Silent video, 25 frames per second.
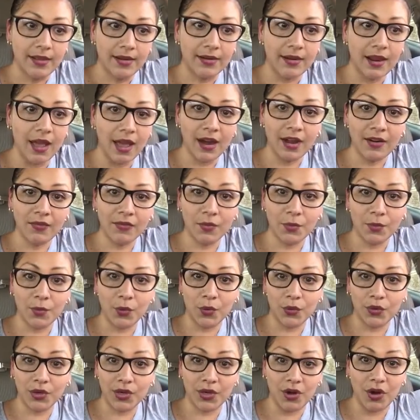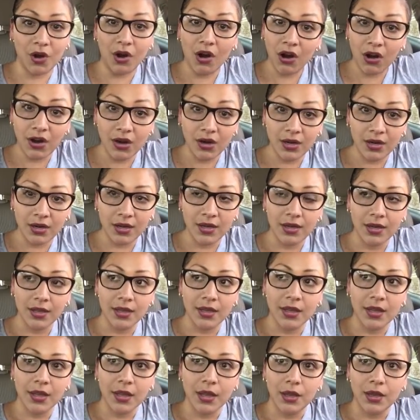Not of a broken heart,
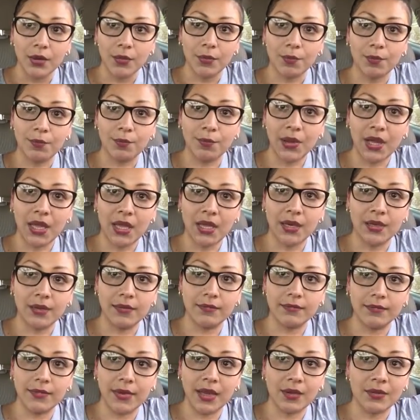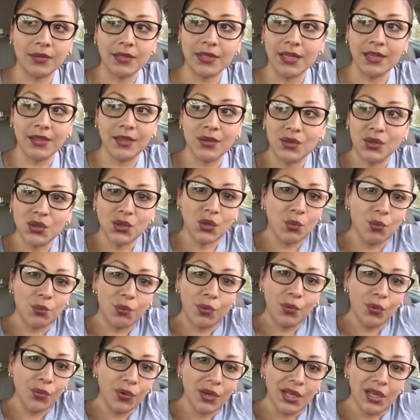but I was like, there's no
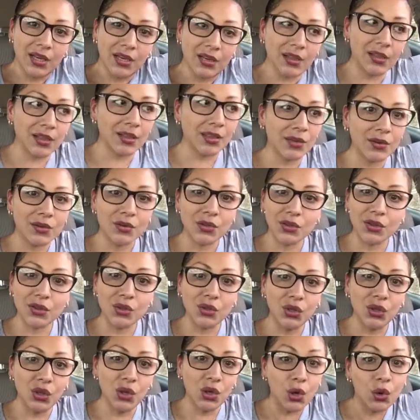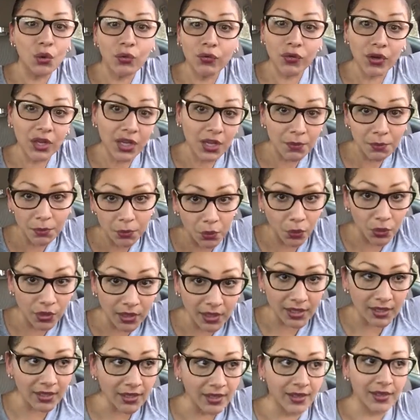point. Like, there's no fucking
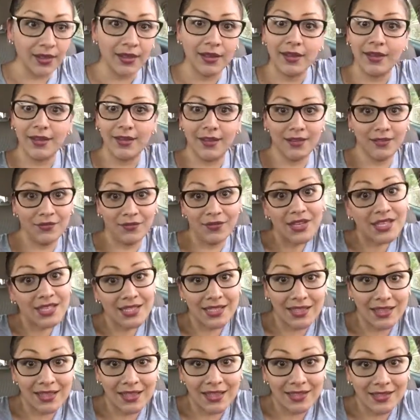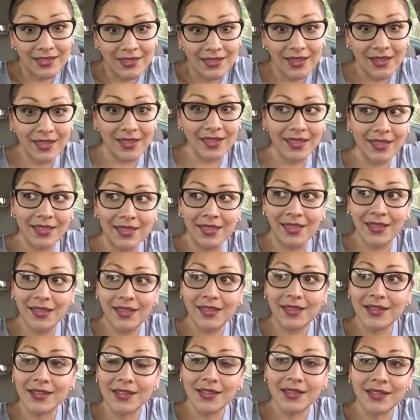point in fixing this. Like,
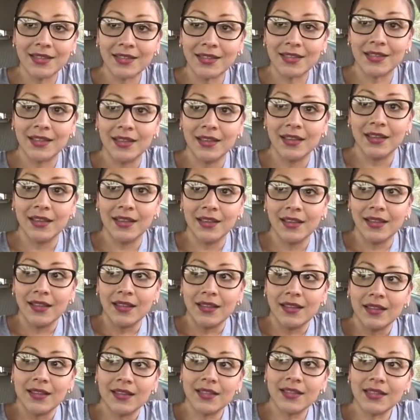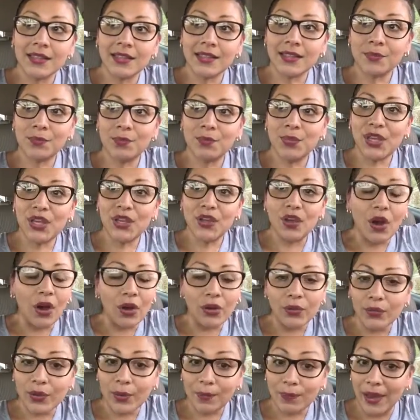this is
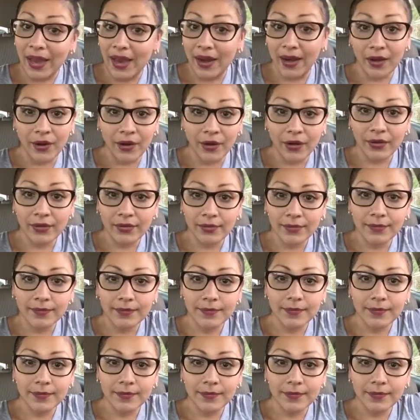beyond repair.